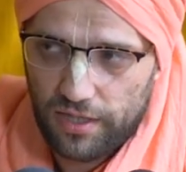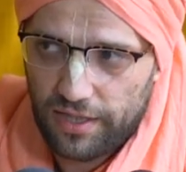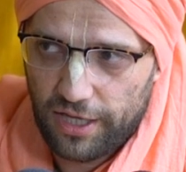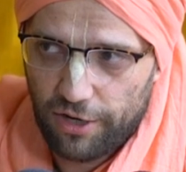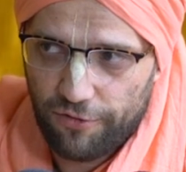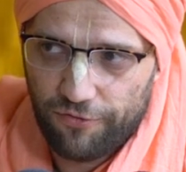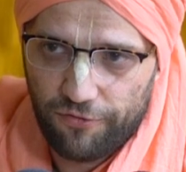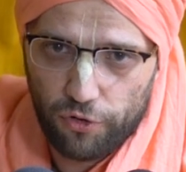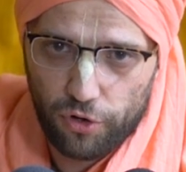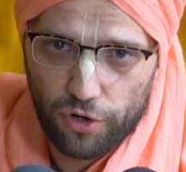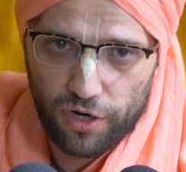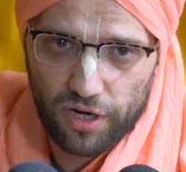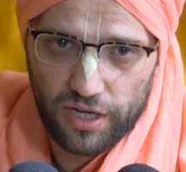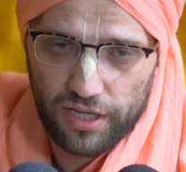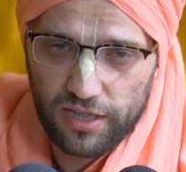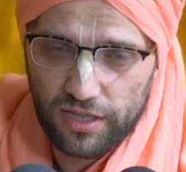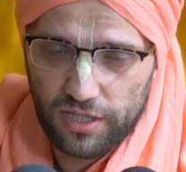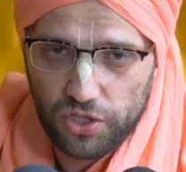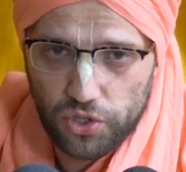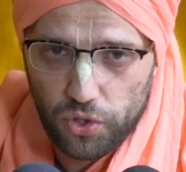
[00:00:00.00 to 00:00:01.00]
Therefore,
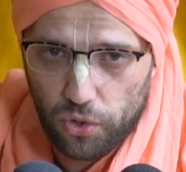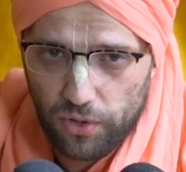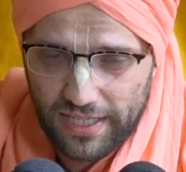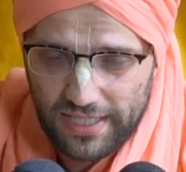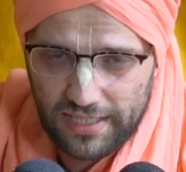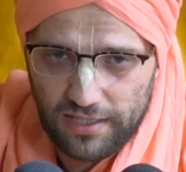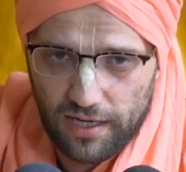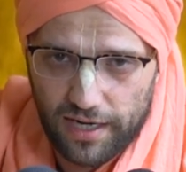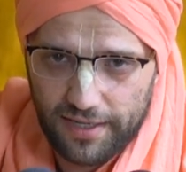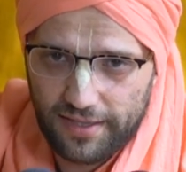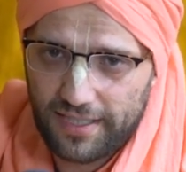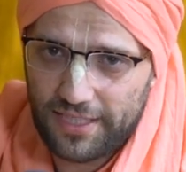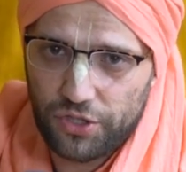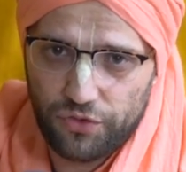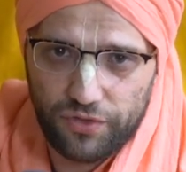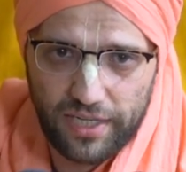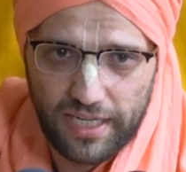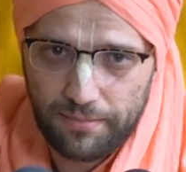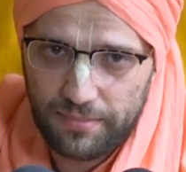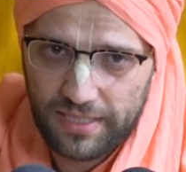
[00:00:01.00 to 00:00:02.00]
the soul is not the
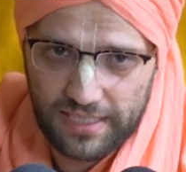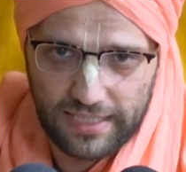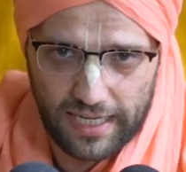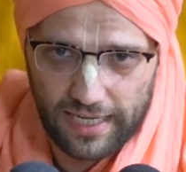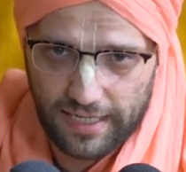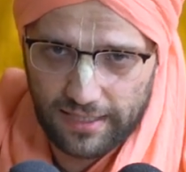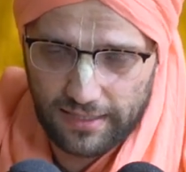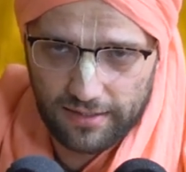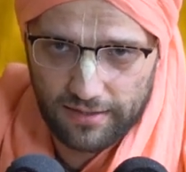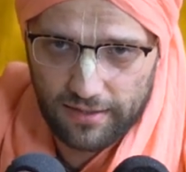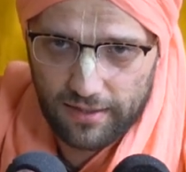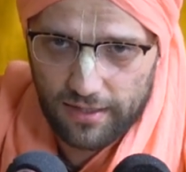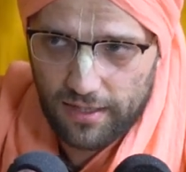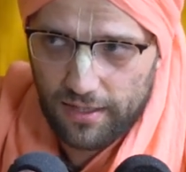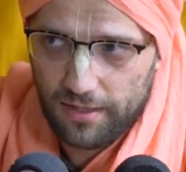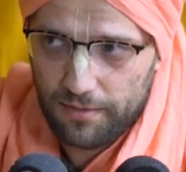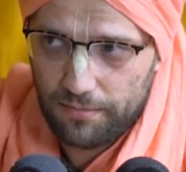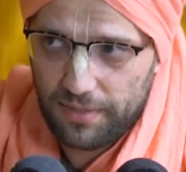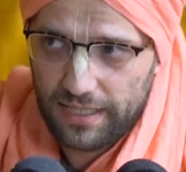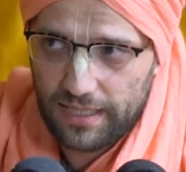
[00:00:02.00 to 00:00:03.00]
dream state,
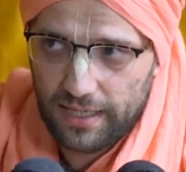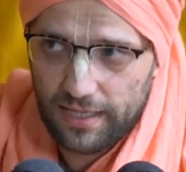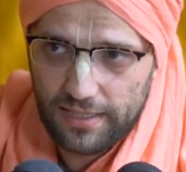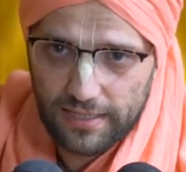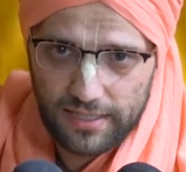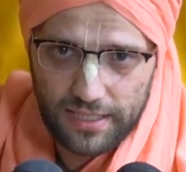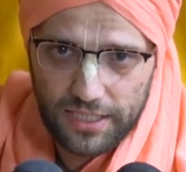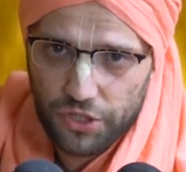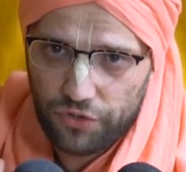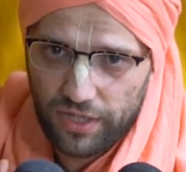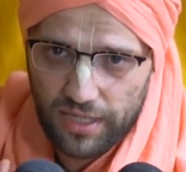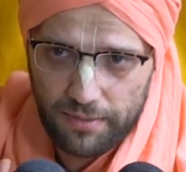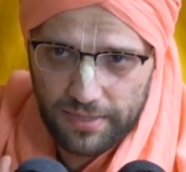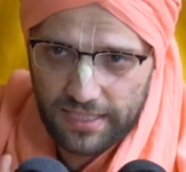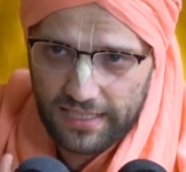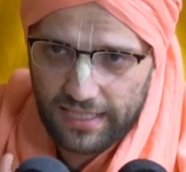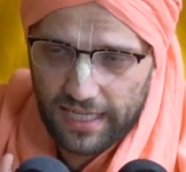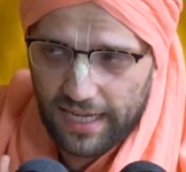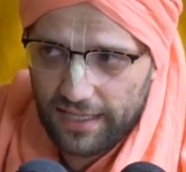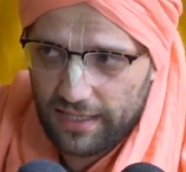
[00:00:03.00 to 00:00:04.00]
because the dream
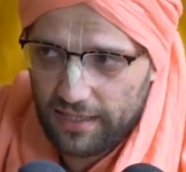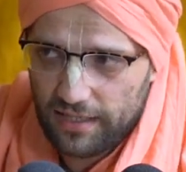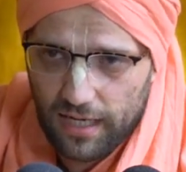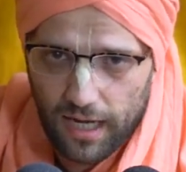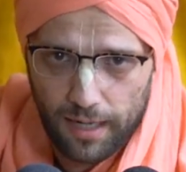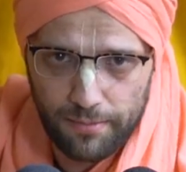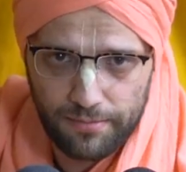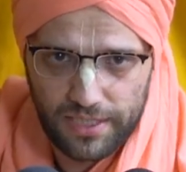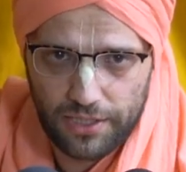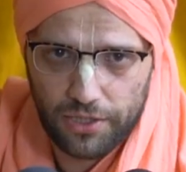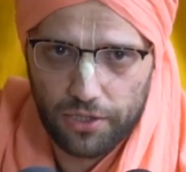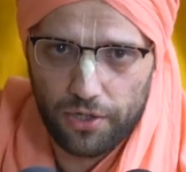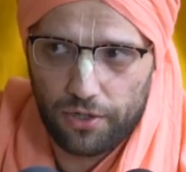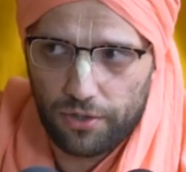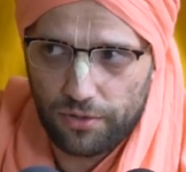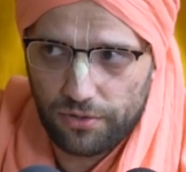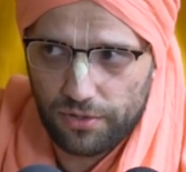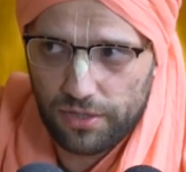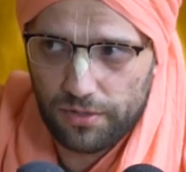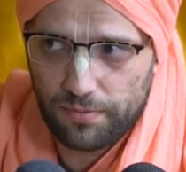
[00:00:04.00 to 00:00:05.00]
state comes and
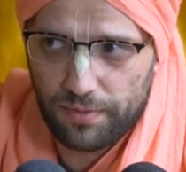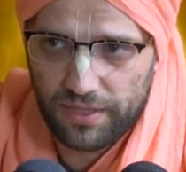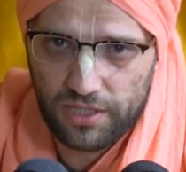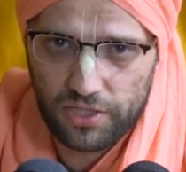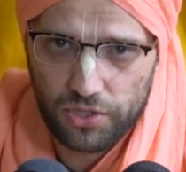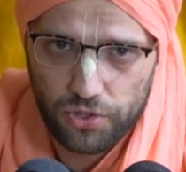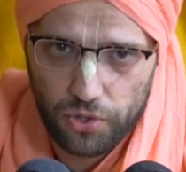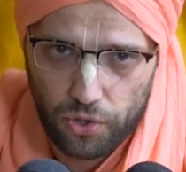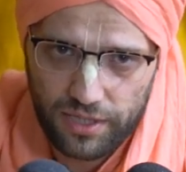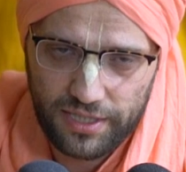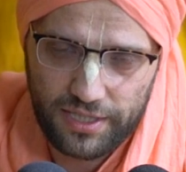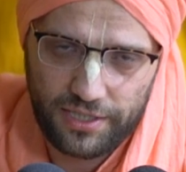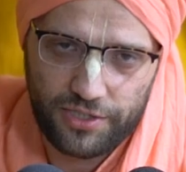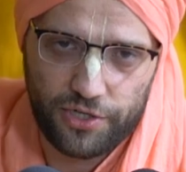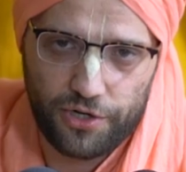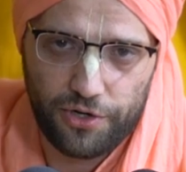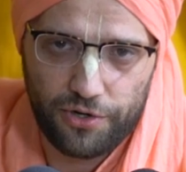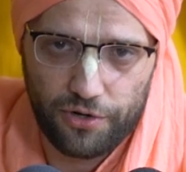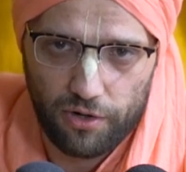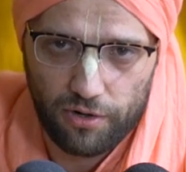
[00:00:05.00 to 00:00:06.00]
goes, but the soul is
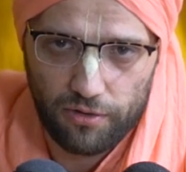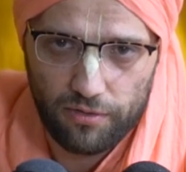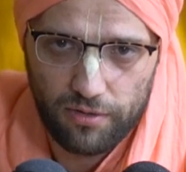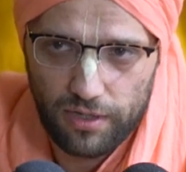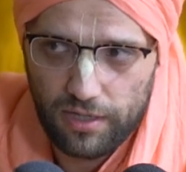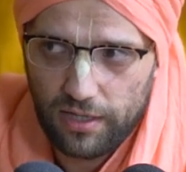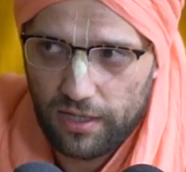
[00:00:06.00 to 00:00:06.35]
eternal.